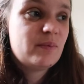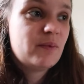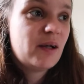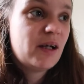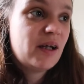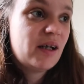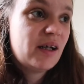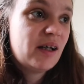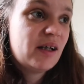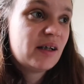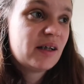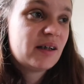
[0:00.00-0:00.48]

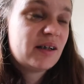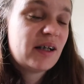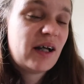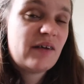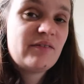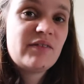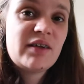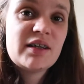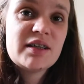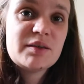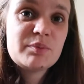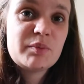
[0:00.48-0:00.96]
I can
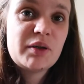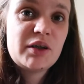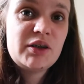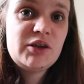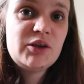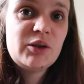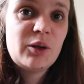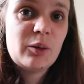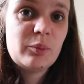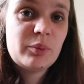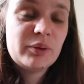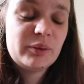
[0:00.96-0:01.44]
have it as my
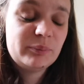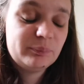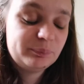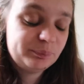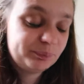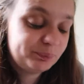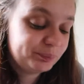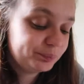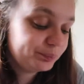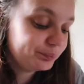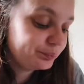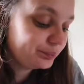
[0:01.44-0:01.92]
job
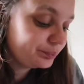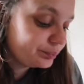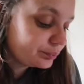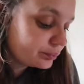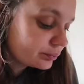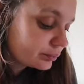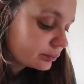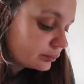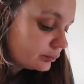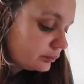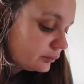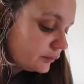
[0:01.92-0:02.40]

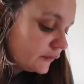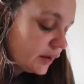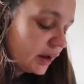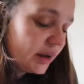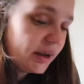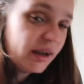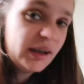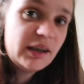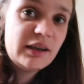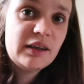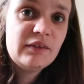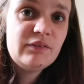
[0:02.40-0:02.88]

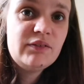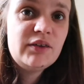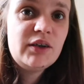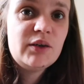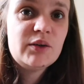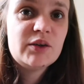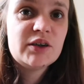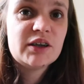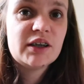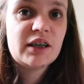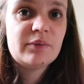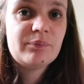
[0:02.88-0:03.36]
in the
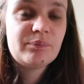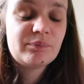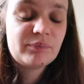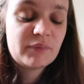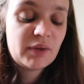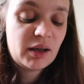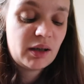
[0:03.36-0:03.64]
future.